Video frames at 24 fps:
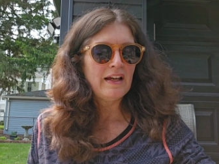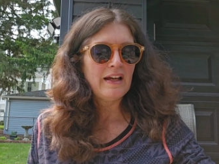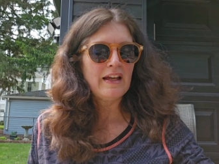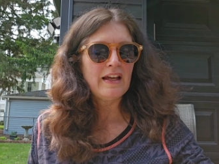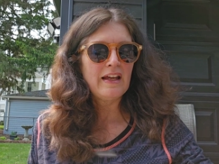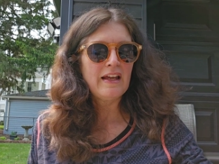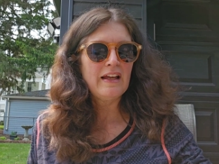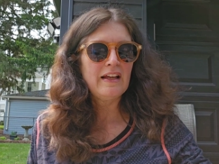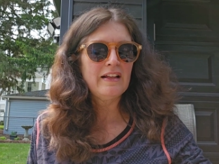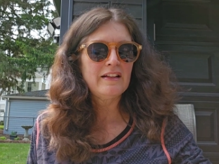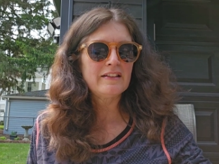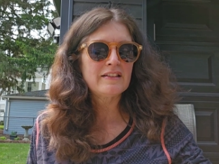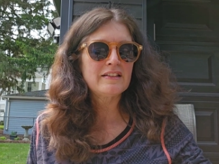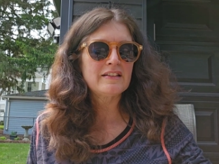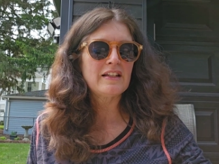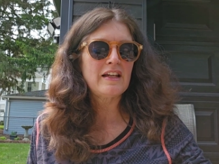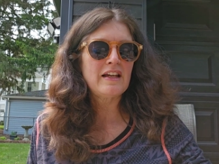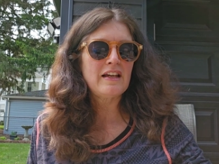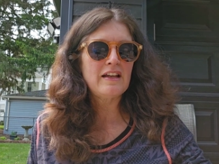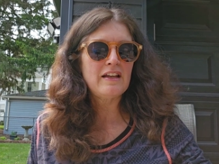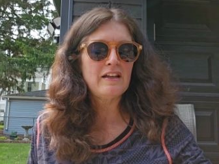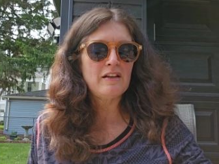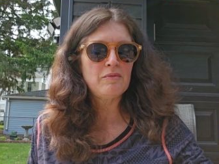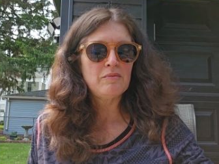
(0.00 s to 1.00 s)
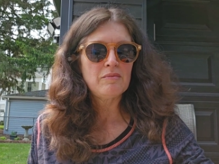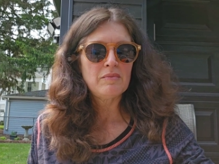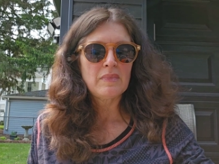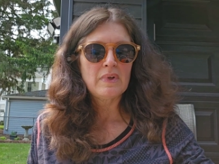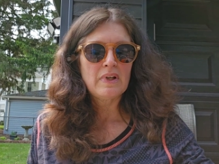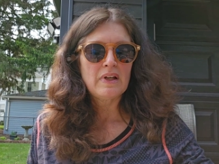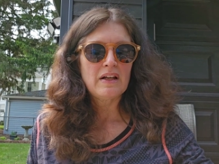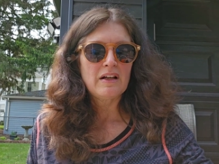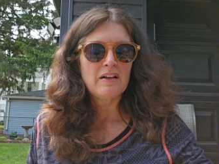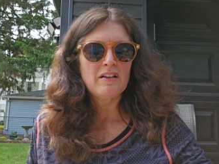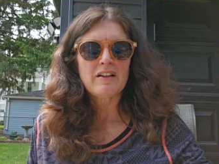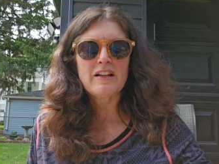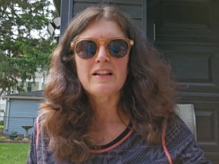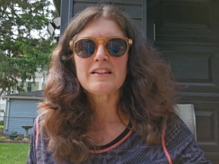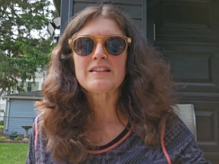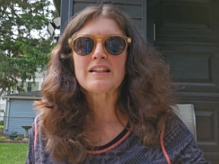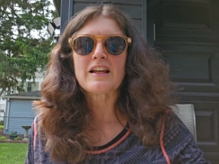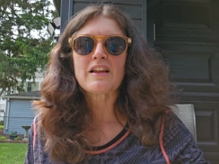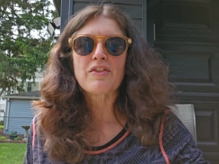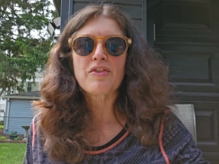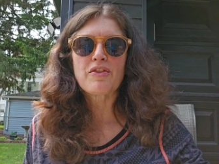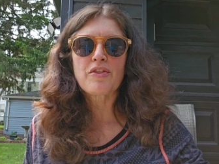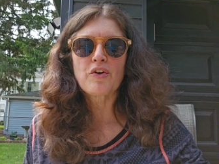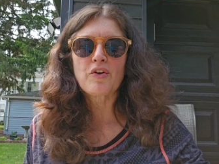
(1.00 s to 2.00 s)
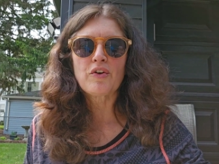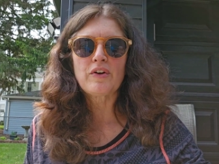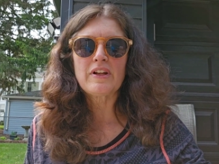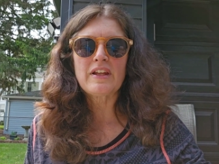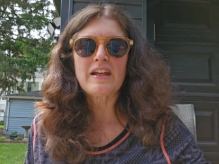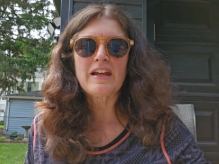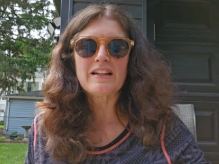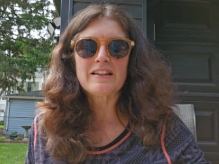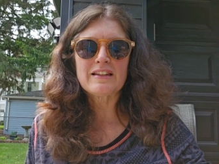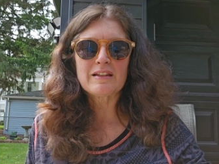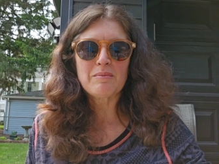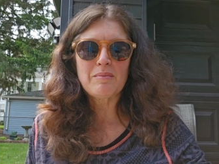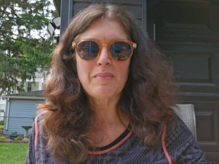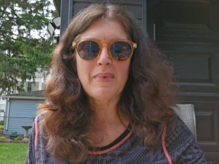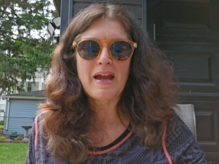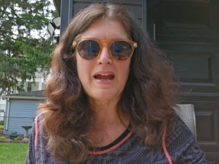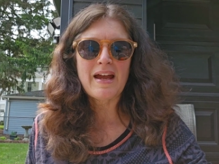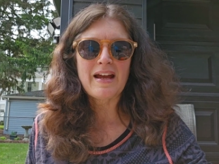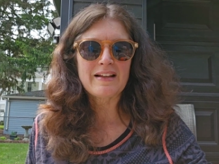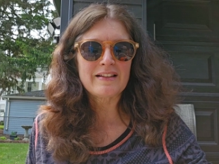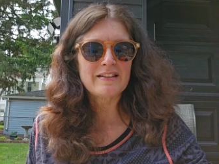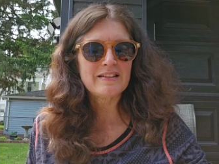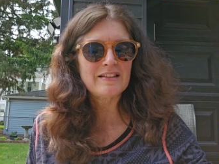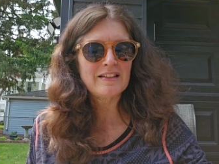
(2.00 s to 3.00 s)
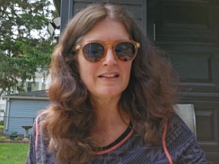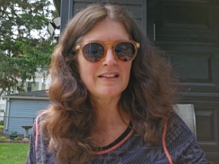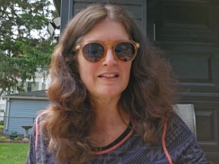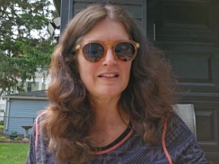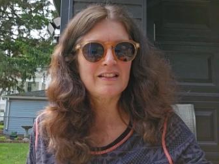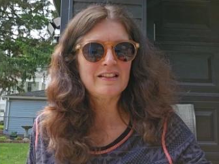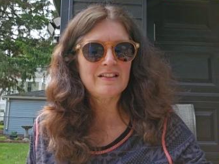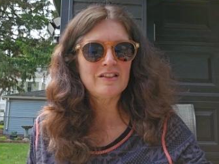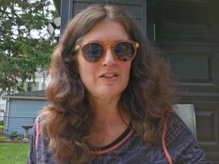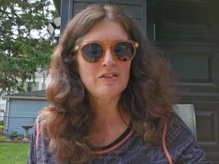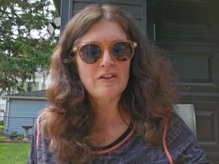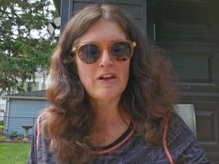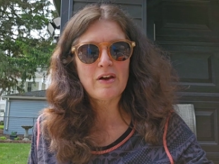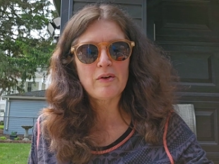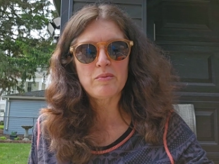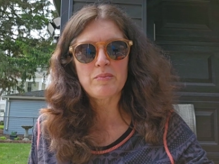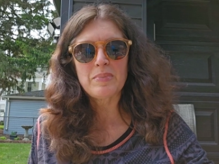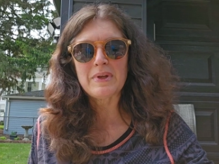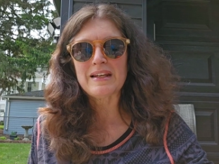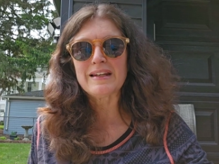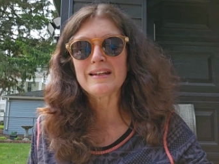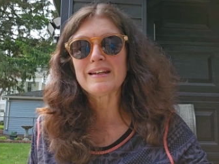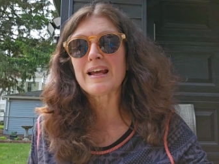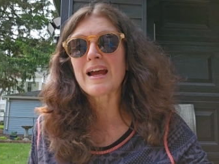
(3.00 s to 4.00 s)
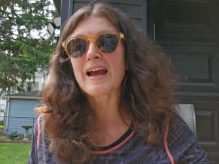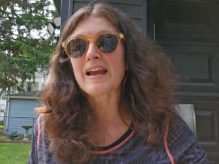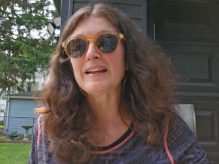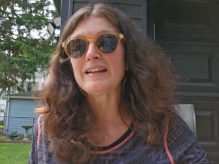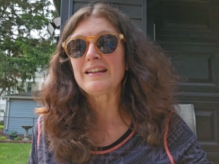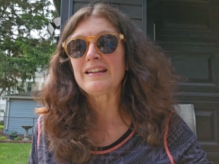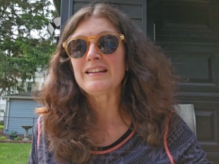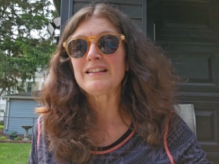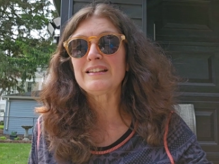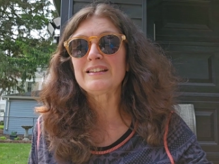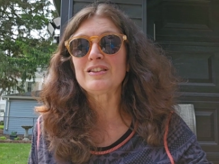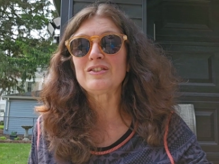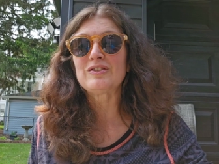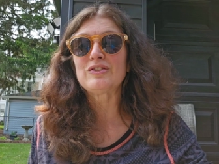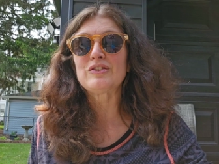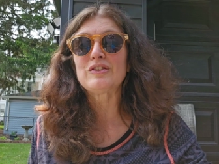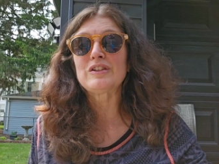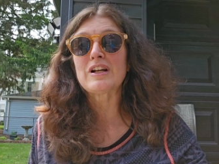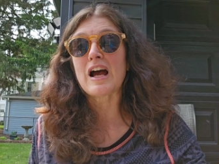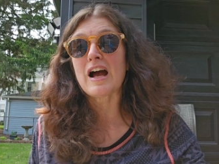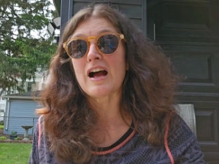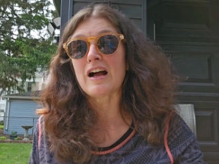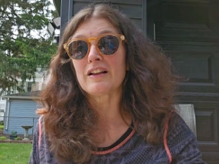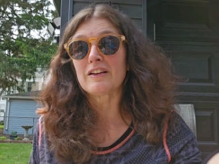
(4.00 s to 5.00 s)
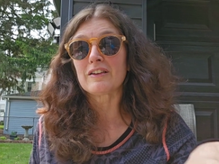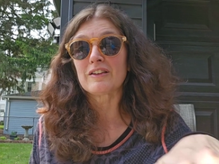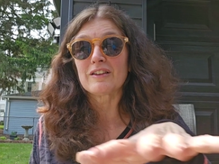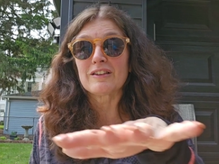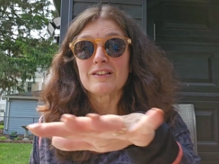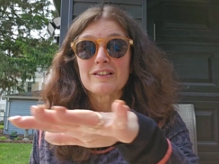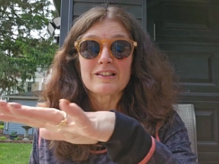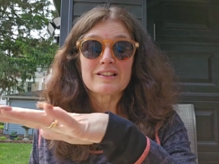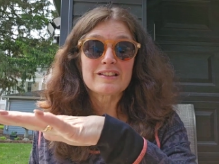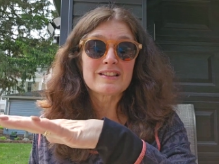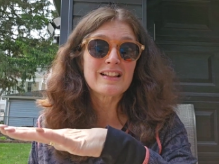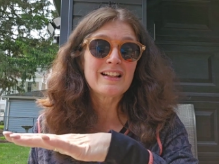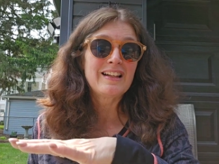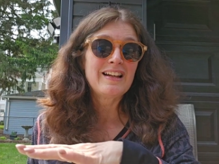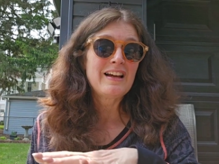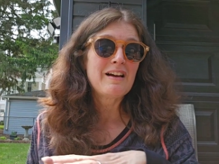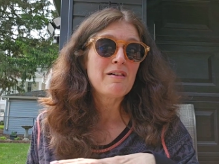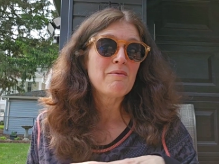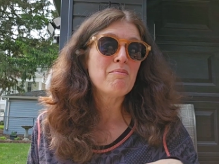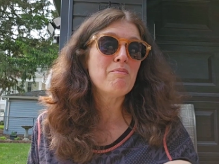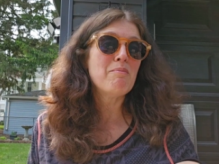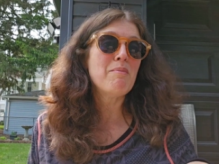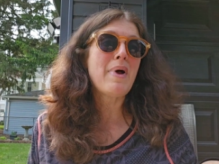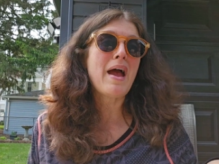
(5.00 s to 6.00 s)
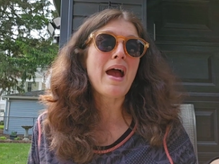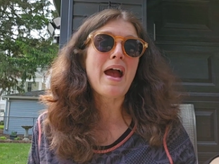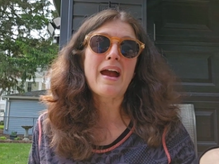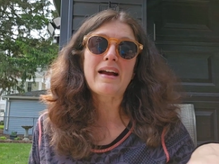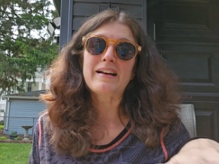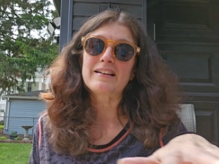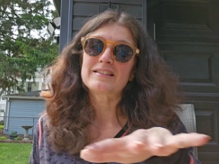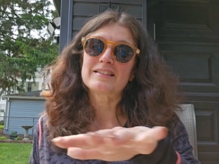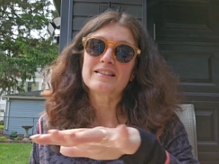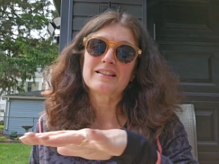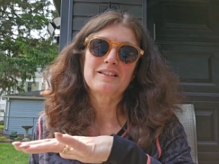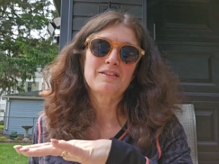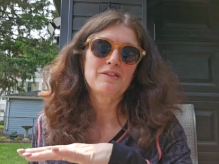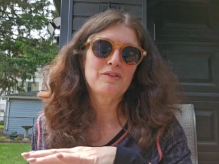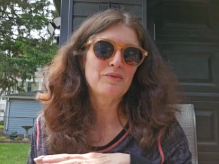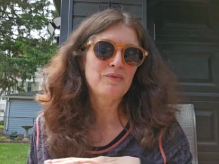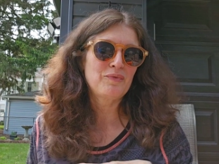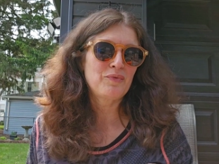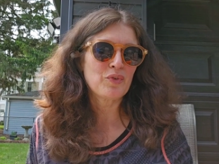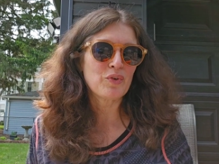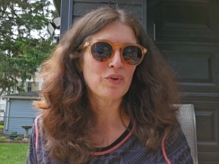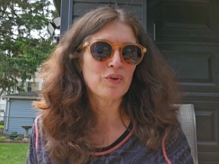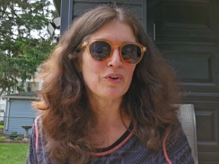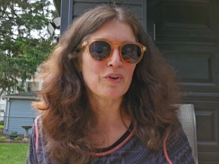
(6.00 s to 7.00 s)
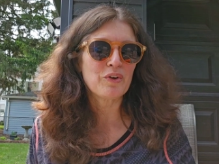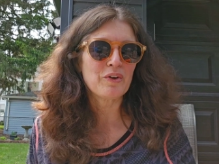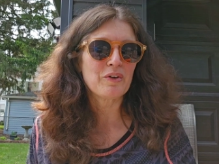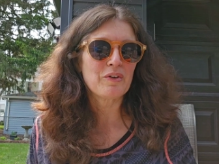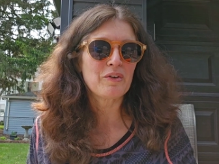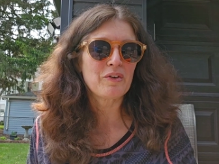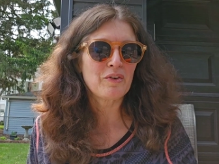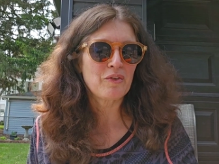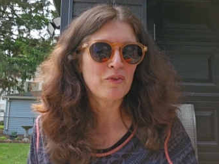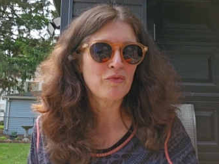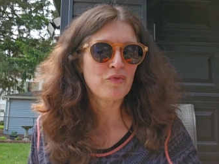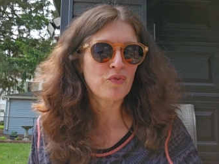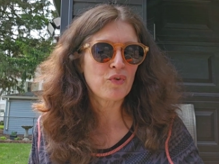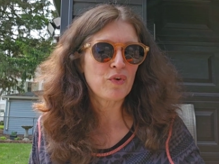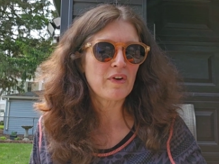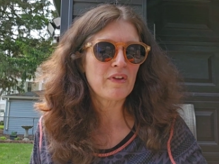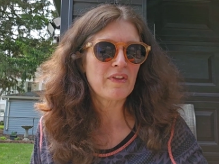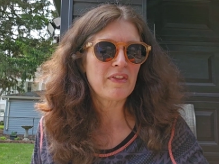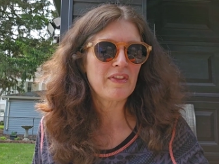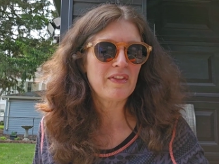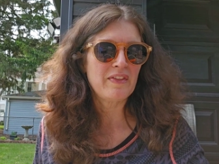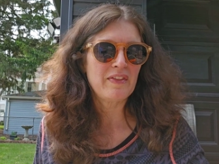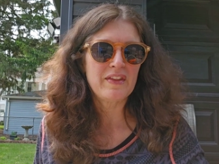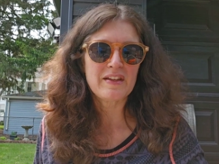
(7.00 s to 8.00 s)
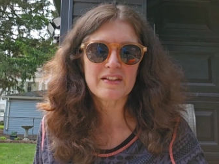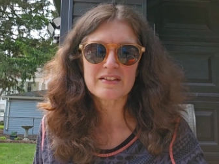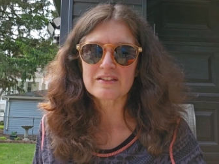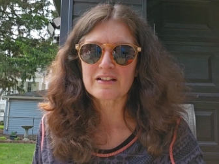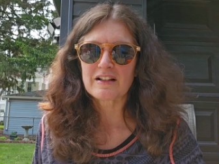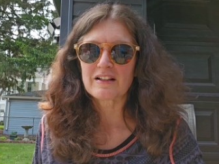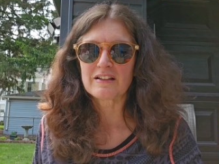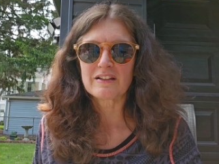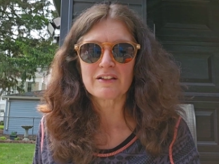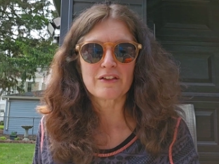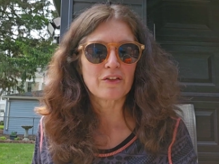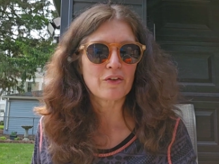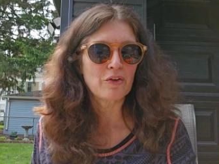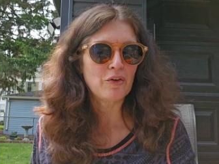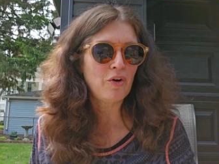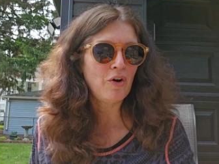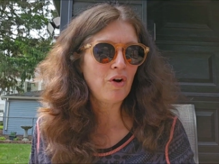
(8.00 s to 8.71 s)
and say, let's say 30 at the max, 62, that would be $92 max for this little